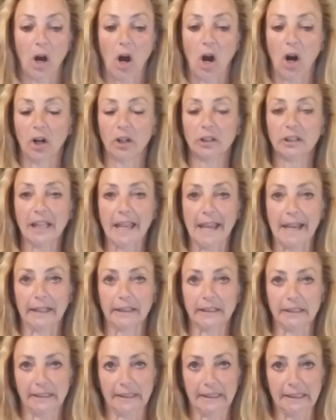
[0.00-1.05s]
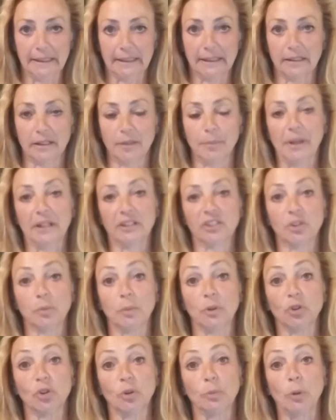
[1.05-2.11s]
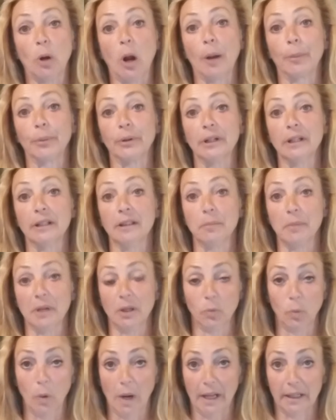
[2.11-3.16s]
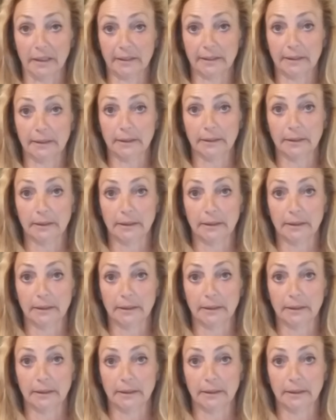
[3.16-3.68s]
Our land consists of the best commercial property in the Midwest.